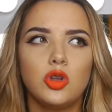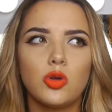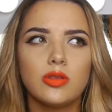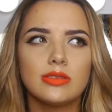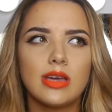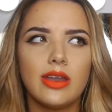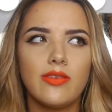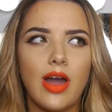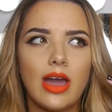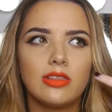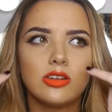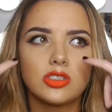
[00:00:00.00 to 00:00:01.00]
know those kind of
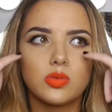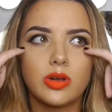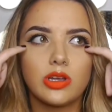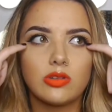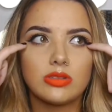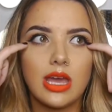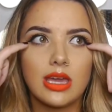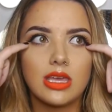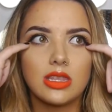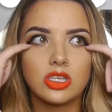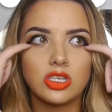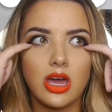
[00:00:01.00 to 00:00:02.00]
eye looks where you're
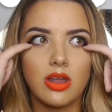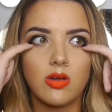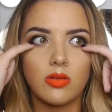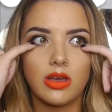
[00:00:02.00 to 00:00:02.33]
taking the shadow